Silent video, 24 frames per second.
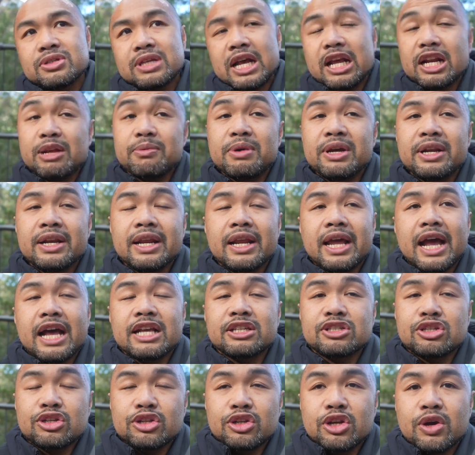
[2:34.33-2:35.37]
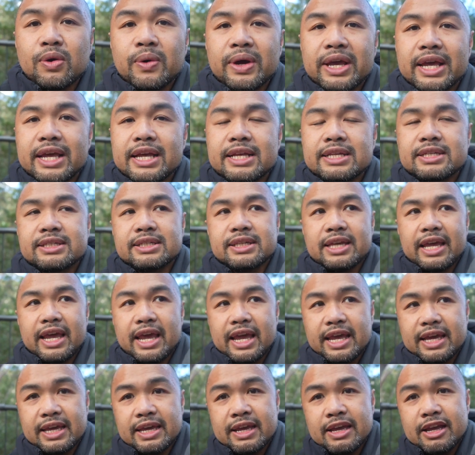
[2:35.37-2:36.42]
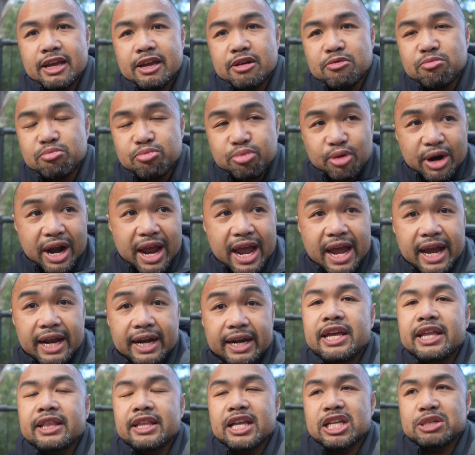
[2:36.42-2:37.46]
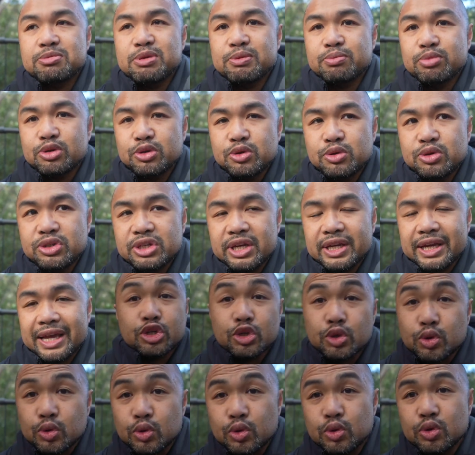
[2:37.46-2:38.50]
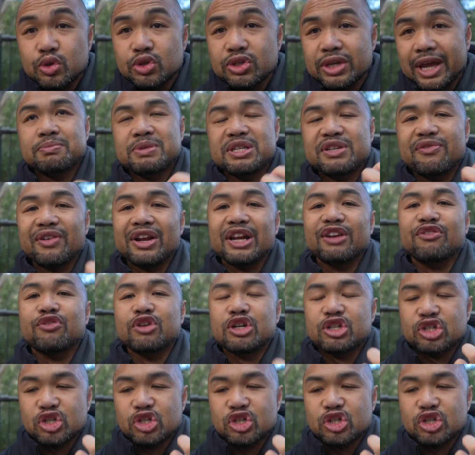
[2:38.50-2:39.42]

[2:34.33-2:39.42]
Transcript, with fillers: Salomon, as you know, is a brand that's been producing shoes specifically for